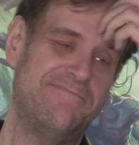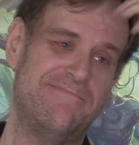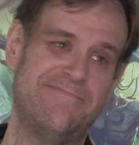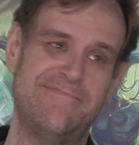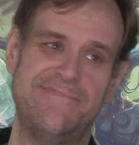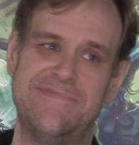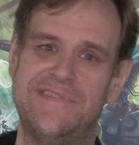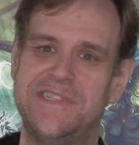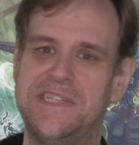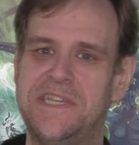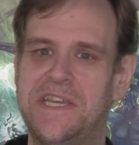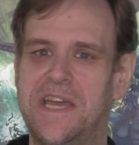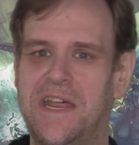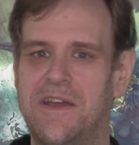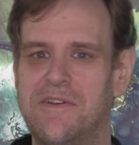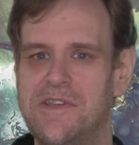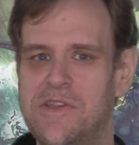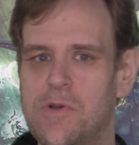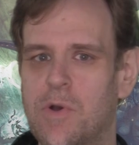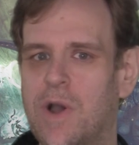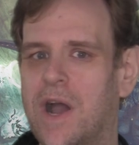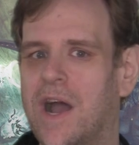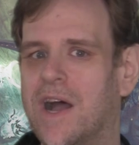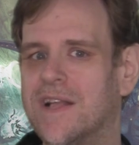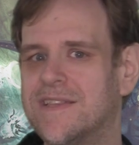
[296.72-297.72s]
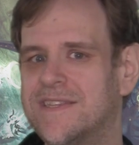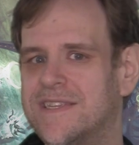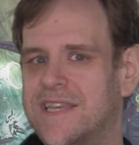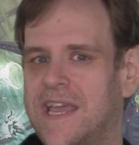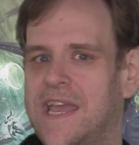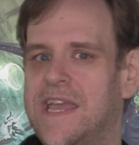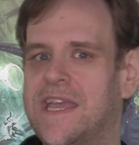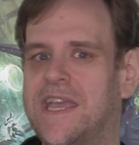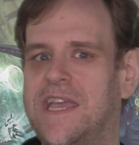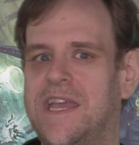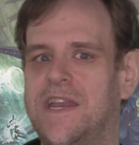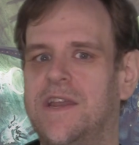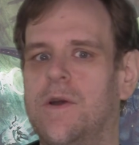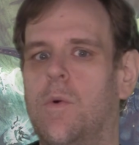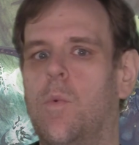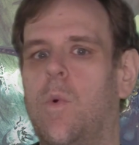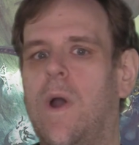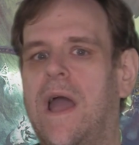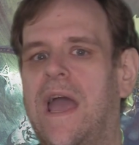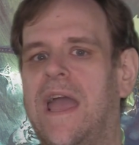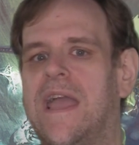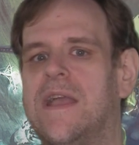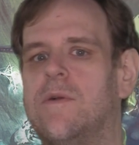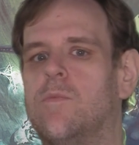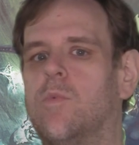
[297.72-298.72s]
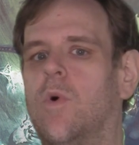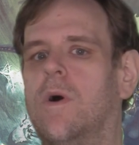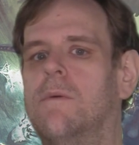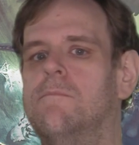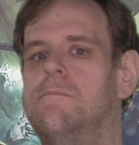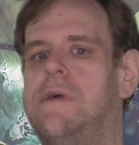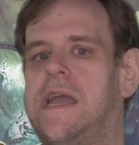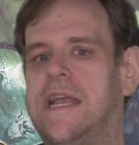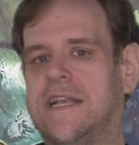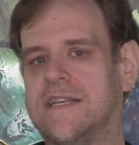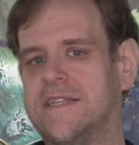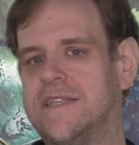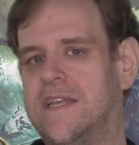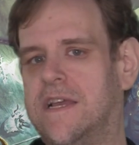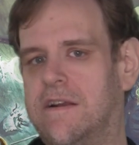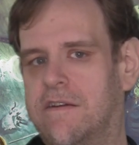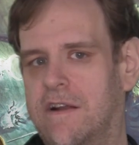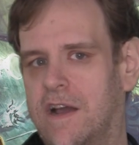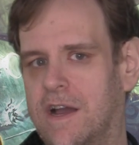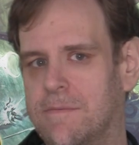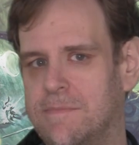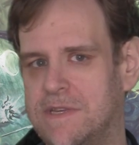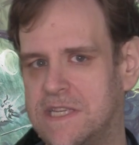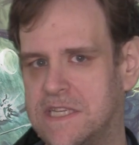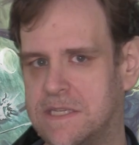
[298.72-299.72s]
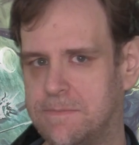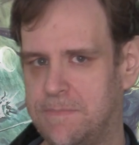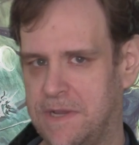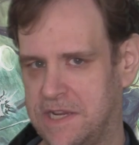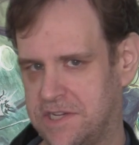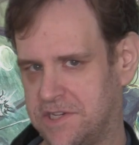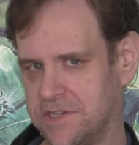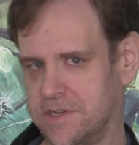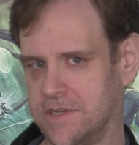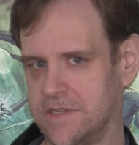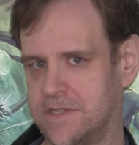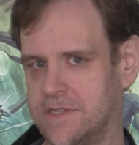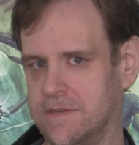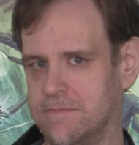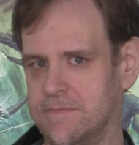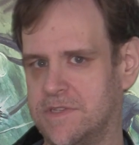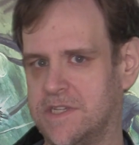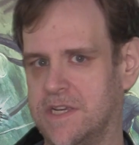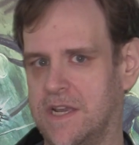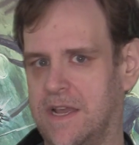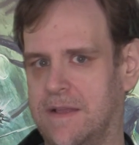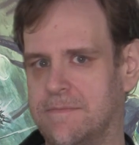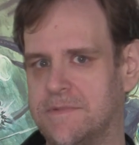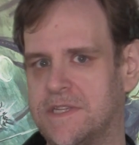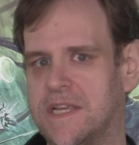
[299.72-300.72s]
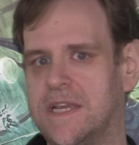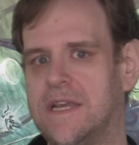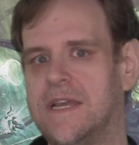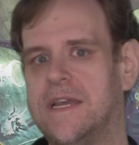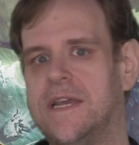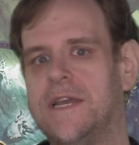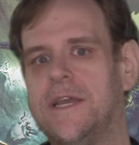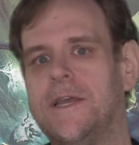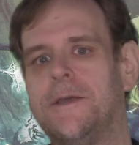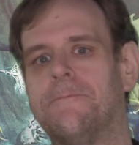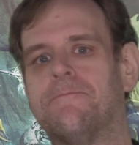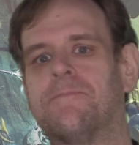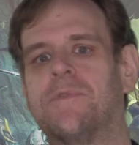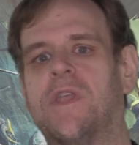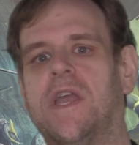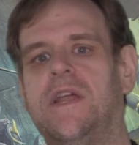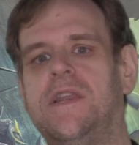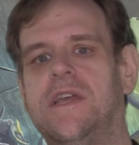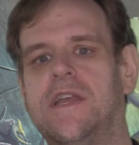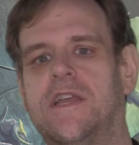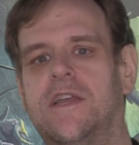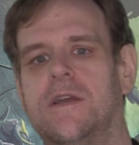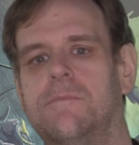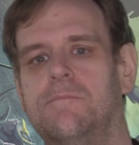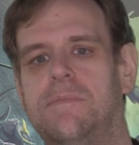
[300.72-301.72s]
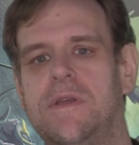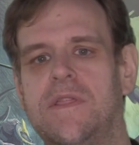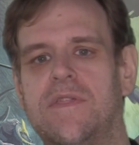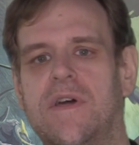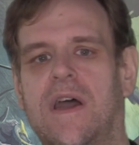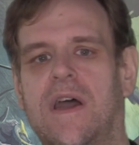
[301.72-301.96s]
you know, you are taking away what makes their army special sometimes. And it can be